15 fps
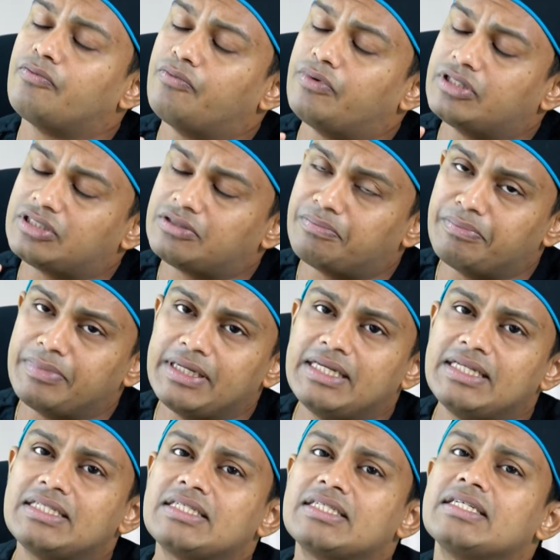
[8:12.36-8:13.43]
which
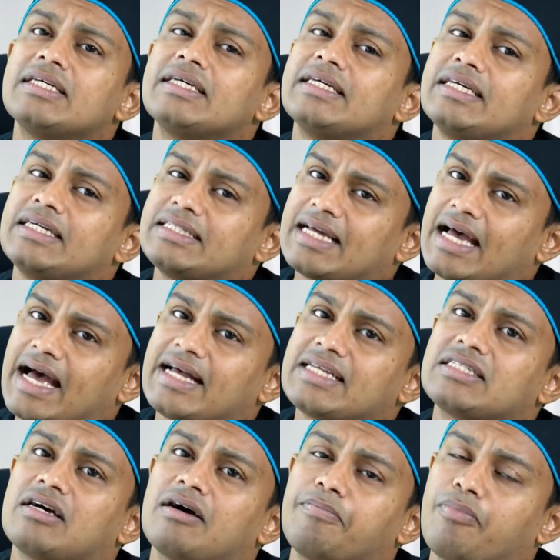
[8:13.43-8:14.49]
means it
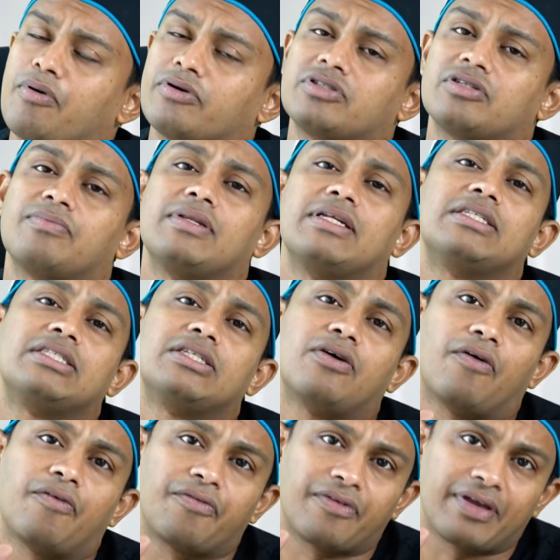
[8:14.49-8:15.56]
has a possibility
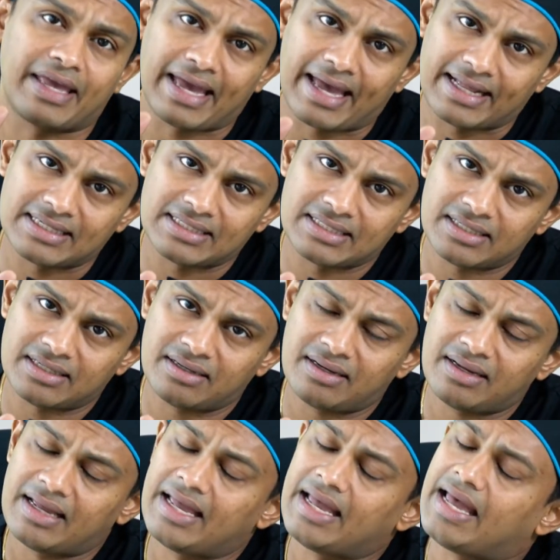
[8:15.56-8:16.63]
of
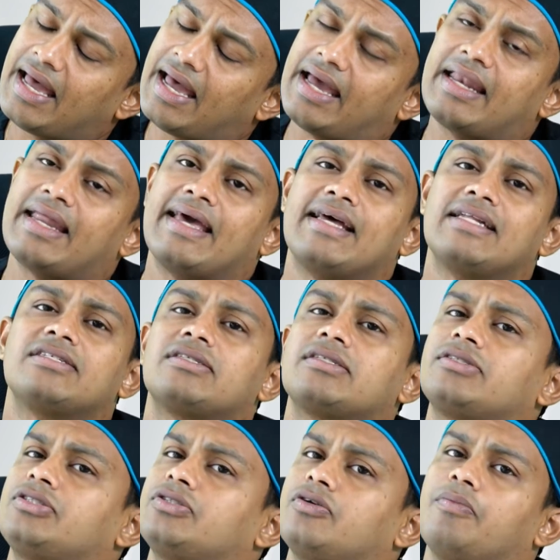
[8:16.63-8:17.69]
cancer and
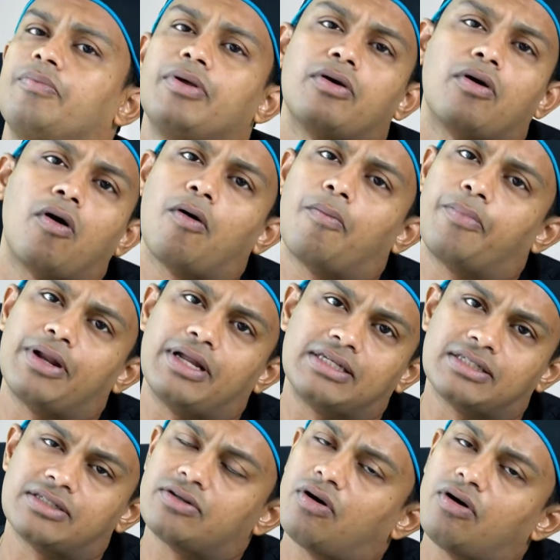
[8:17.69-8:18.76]
hence should be
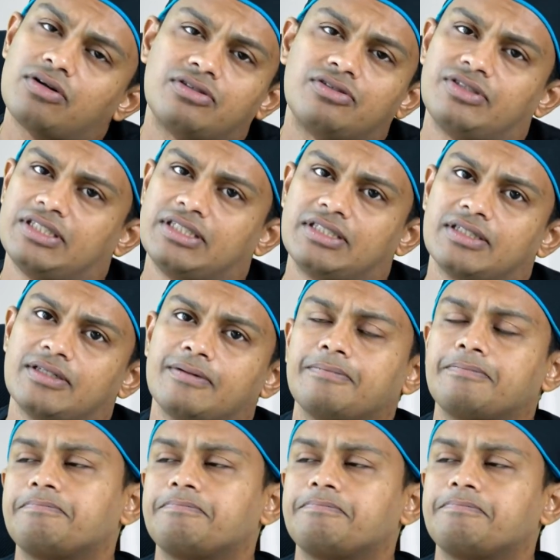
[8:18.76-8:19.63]
operated or treated.